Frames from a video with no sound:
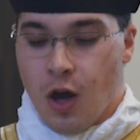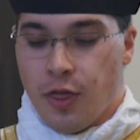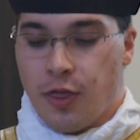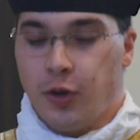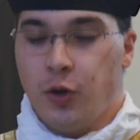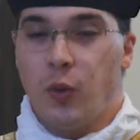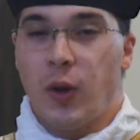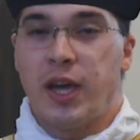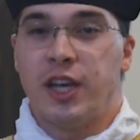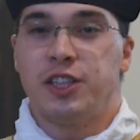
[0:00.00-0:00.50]

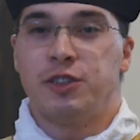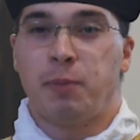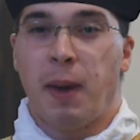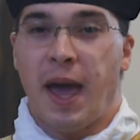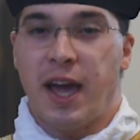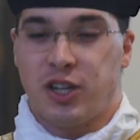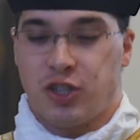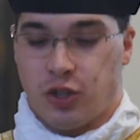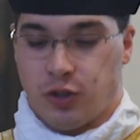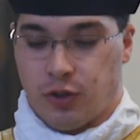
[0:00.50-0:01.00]
Through his
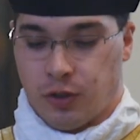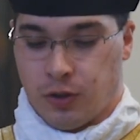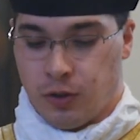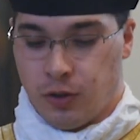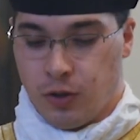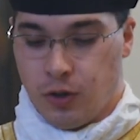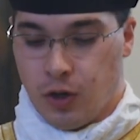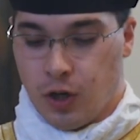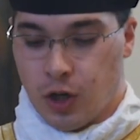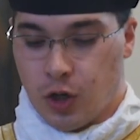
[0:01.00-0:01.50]
passion,
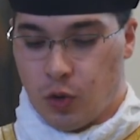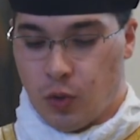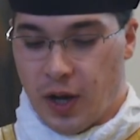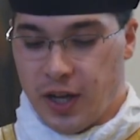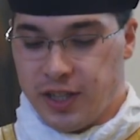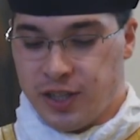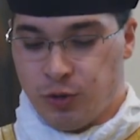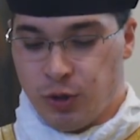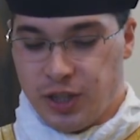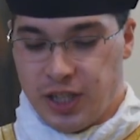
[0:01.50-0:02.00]

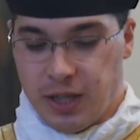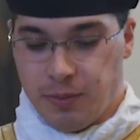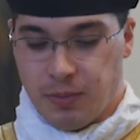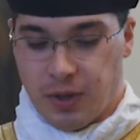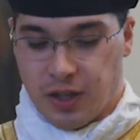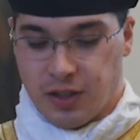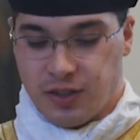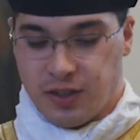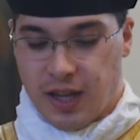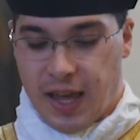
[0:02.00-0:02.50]
Christ
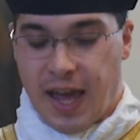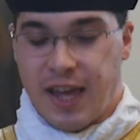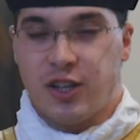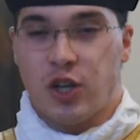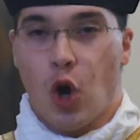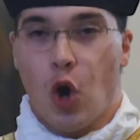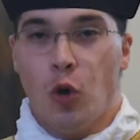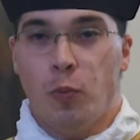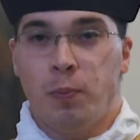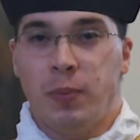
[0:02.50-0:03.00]
redeemed us
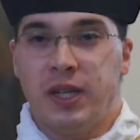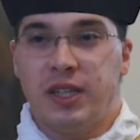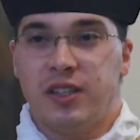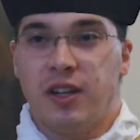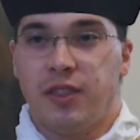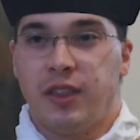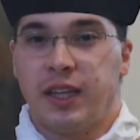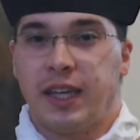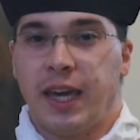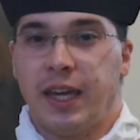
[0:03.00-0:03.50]
and
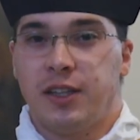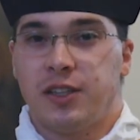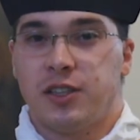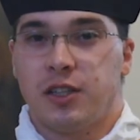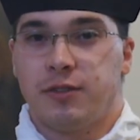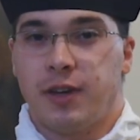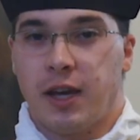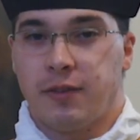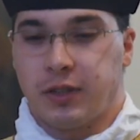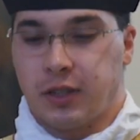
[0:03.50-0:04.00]
opened the gates
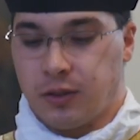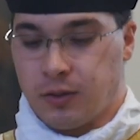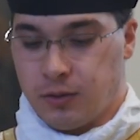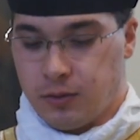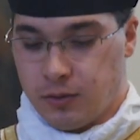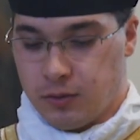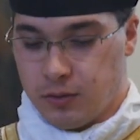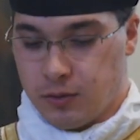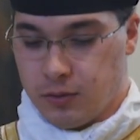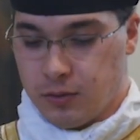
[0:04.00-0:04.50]
of heaven.
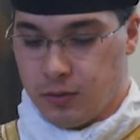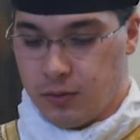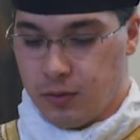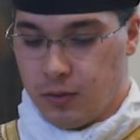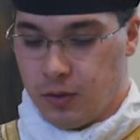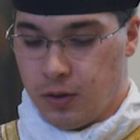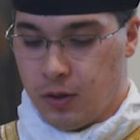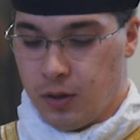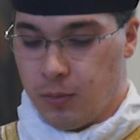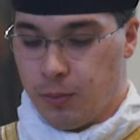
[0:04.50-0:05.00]

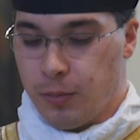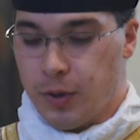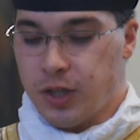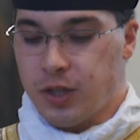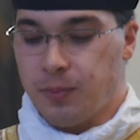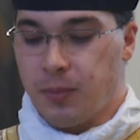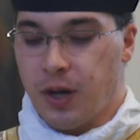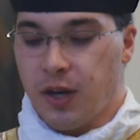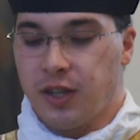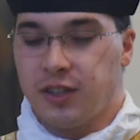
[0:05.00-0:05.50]

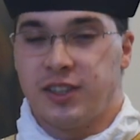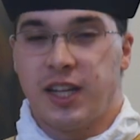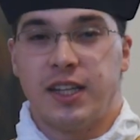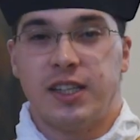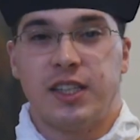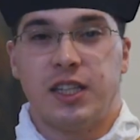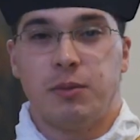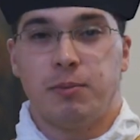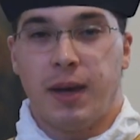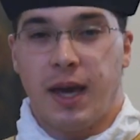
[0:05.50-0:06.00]
But upon
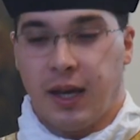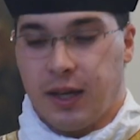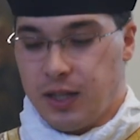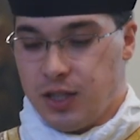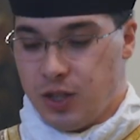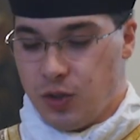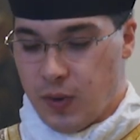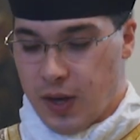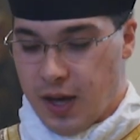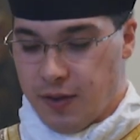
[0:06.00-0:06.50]
ascending back
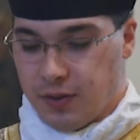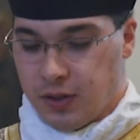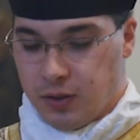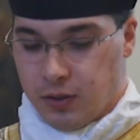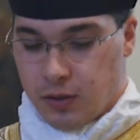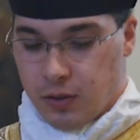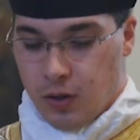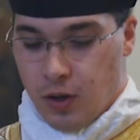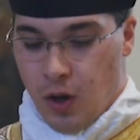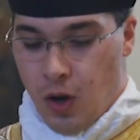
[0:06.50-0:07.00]
into
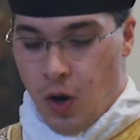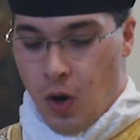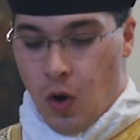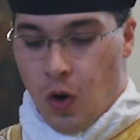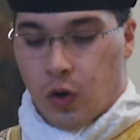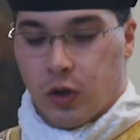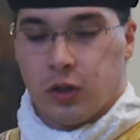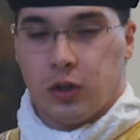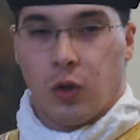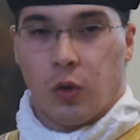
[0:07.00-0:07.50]
heaven,
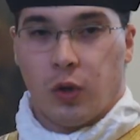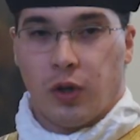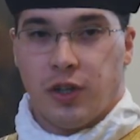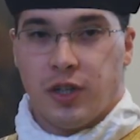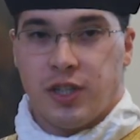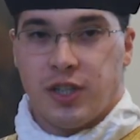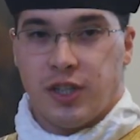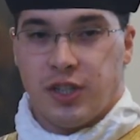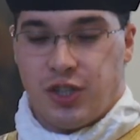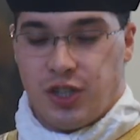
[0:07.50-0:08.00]
our
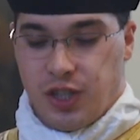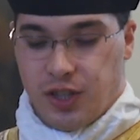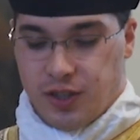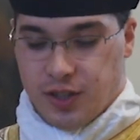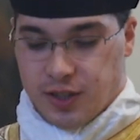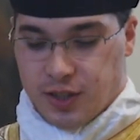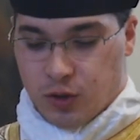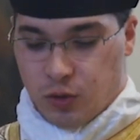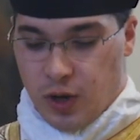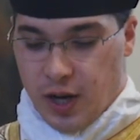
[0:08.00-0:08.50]
Lord
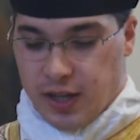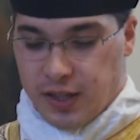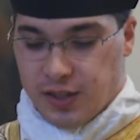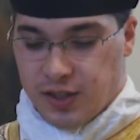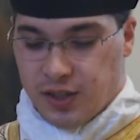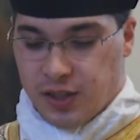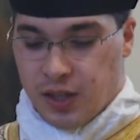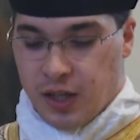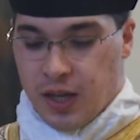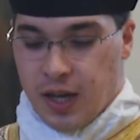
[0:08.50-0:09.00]
Jesus
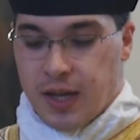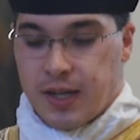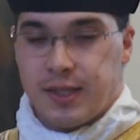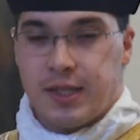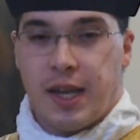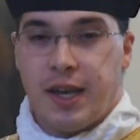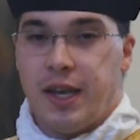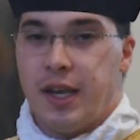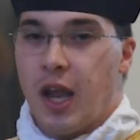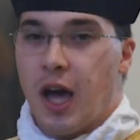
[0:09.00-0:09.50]
Christ
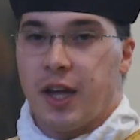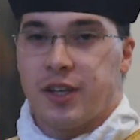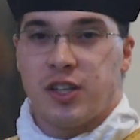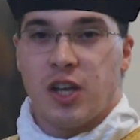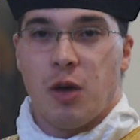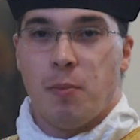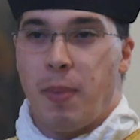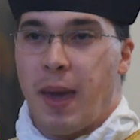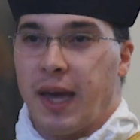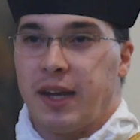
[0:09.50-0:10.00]
did
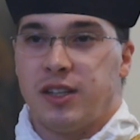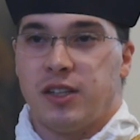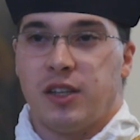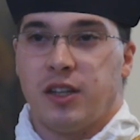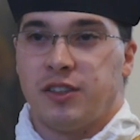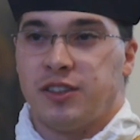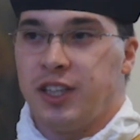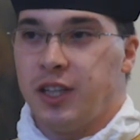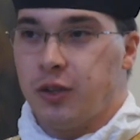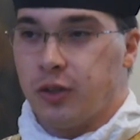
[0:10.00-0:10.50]
not
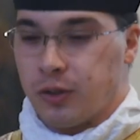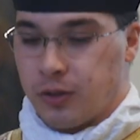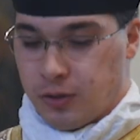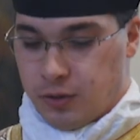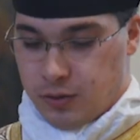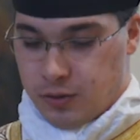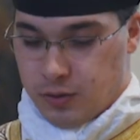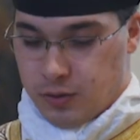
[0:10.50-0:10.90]
abandon us either.